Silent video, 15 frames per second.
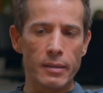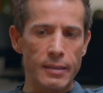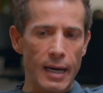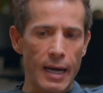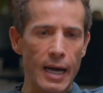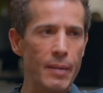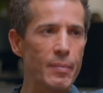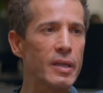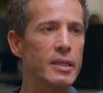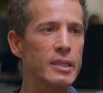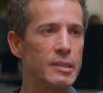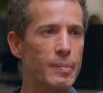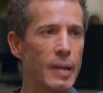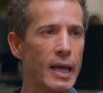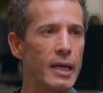time and the
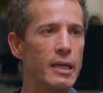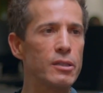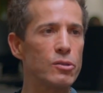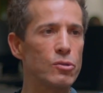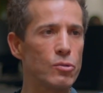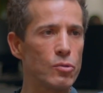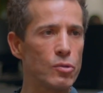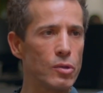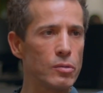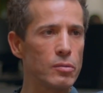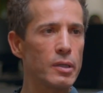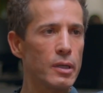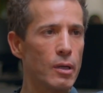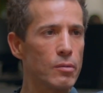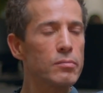space to,
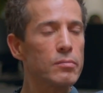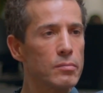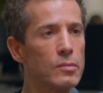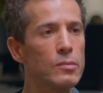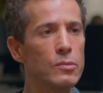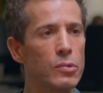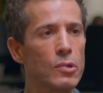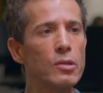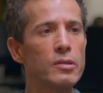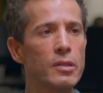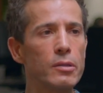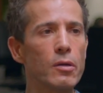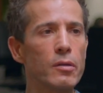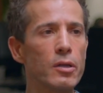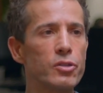
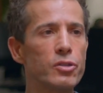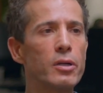continue on the